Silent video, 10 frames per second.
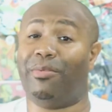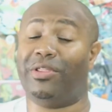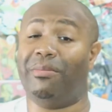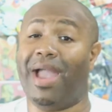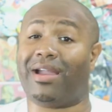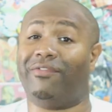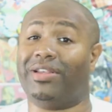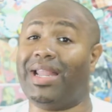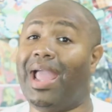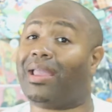on the back of her
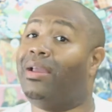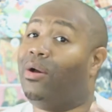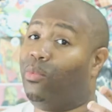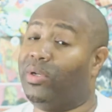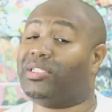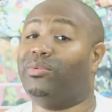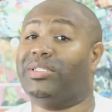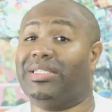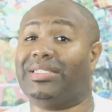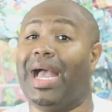neck when she
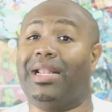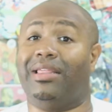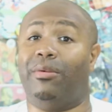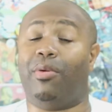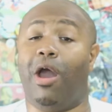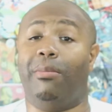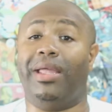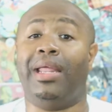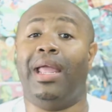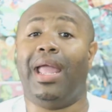was inside of the
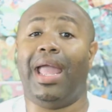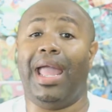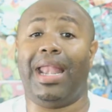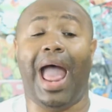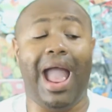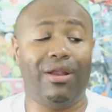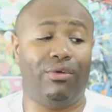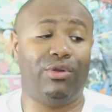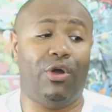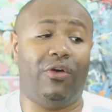apartment. And I
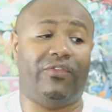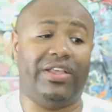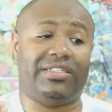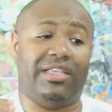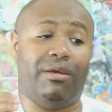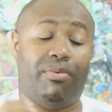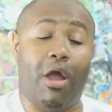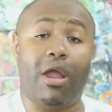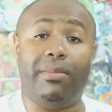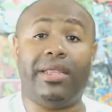don't know if it's the
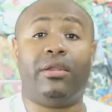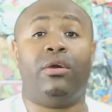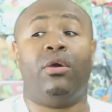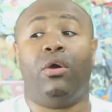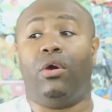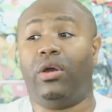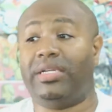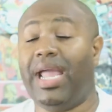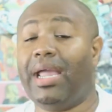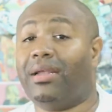apartment or
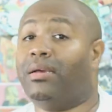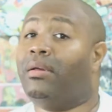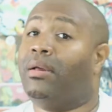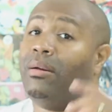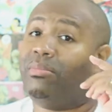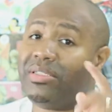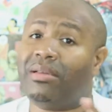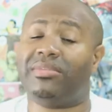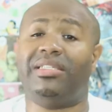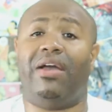Dana, but
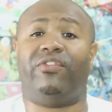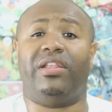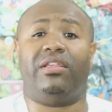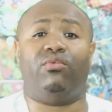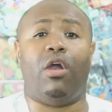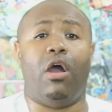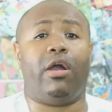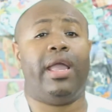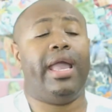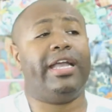something's definitely wrong.
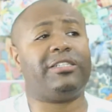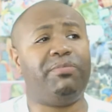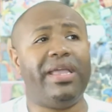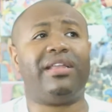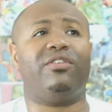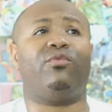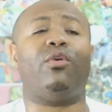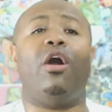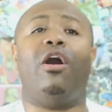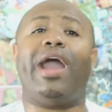And speaking of
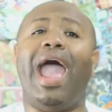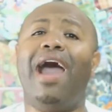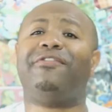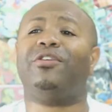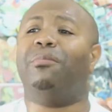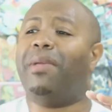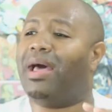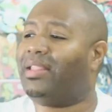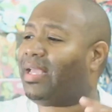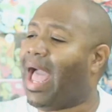wrong, after
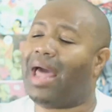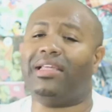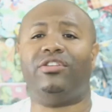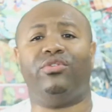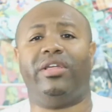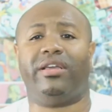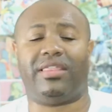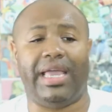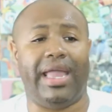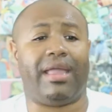Mel and Kylie do their
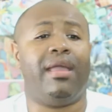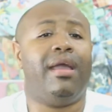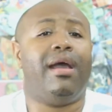thing,